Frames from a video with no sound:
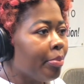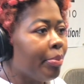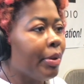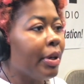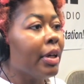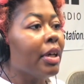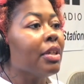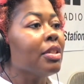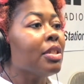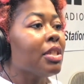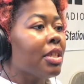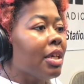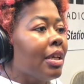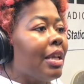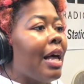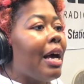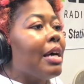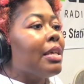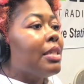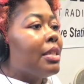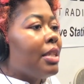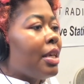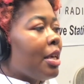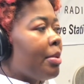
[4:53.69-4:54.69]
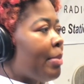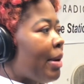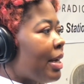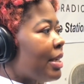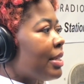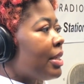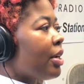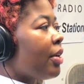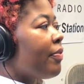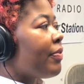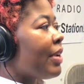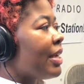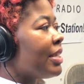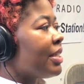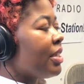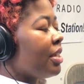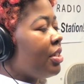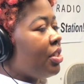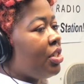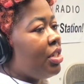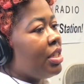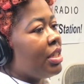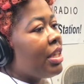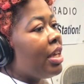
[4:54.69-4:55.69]
But until I see it myself and I see
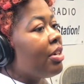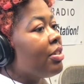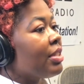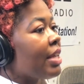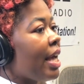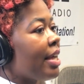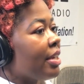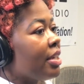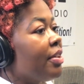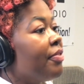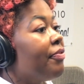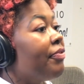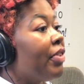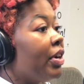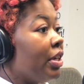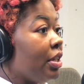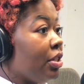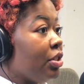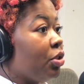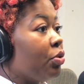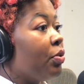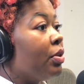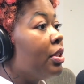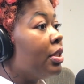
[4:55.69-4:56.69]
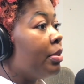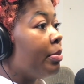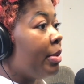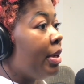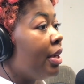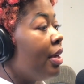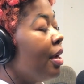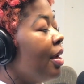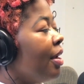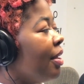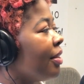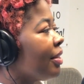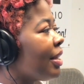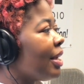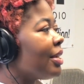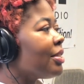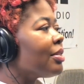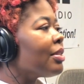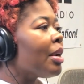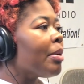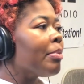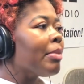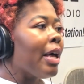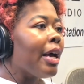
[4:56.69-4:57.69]
that she starts acting funny towards me,
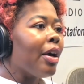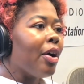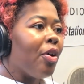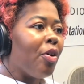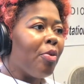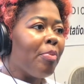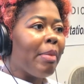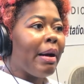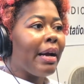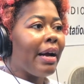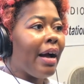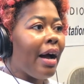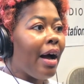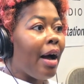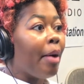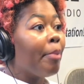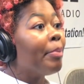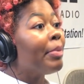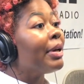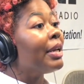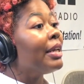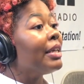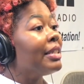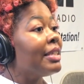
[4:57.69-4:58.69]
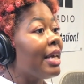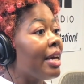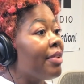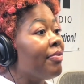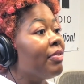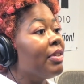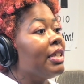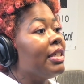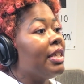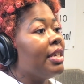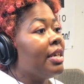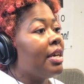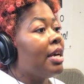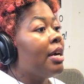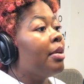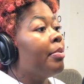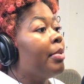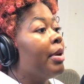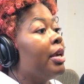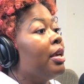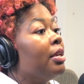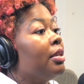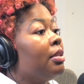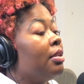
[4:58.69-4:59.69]
that's when I'm like, oh my God. But it definitely did come.
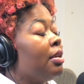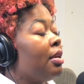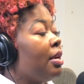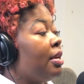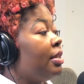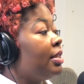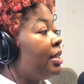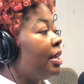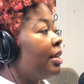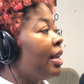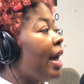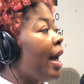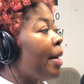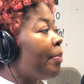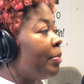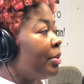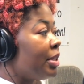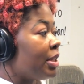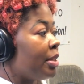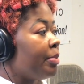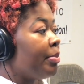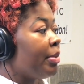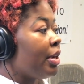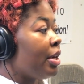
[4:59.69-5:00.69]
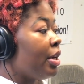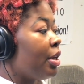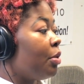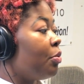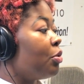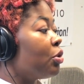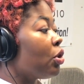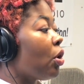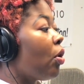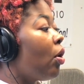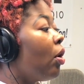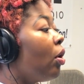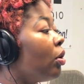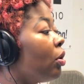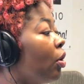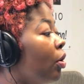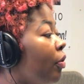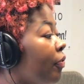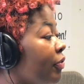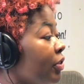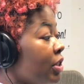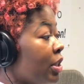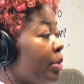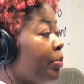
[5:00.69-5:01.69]
It did happen to me, and it was all
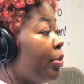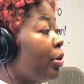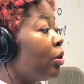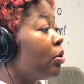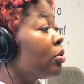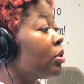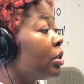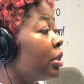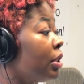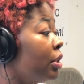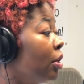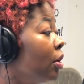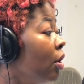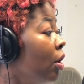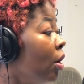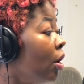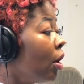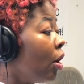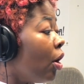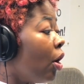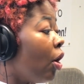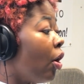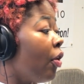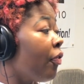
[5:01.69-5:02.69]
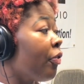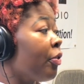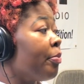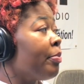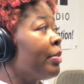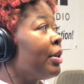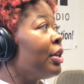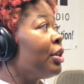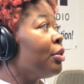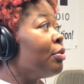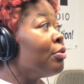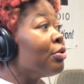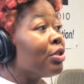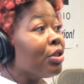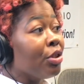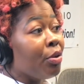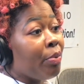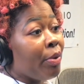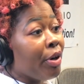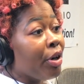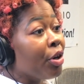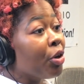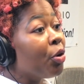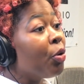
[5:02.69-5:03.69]
over, supposedly over me using
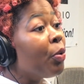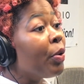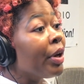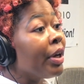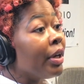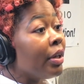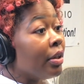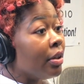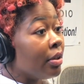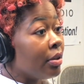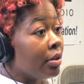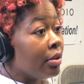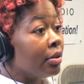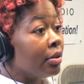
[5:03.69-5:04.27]
the word queen.